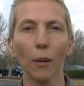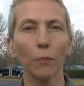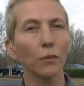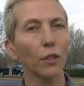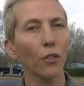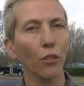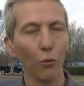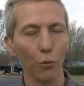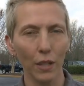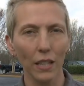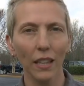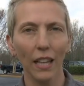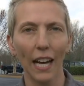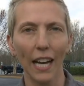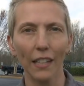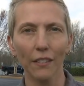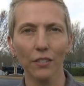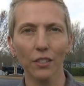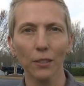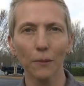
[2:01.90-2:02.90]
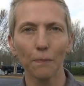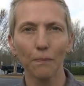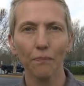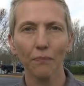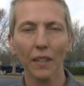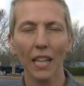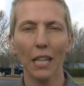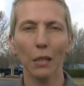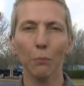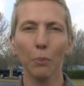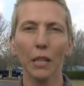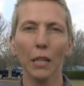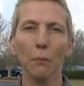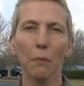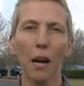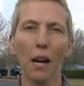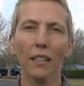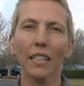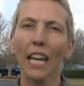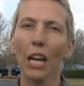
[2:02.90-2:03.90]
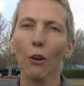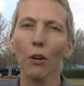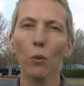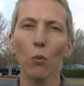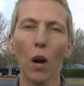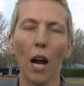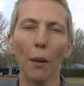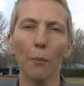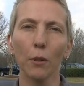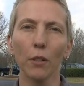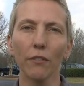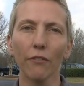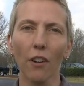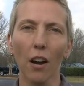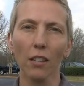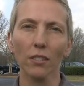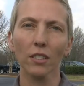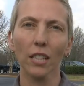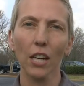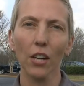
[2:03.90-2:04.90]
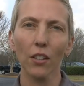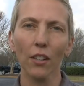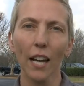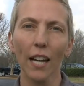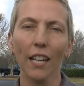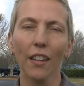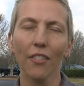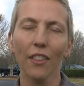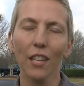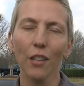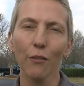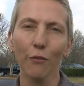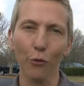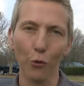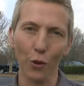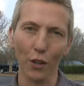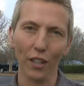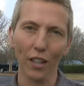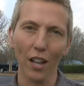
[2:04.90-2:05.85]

up to three lives. In Piedmont, Carrie Weimer, Fox Carolina, the 4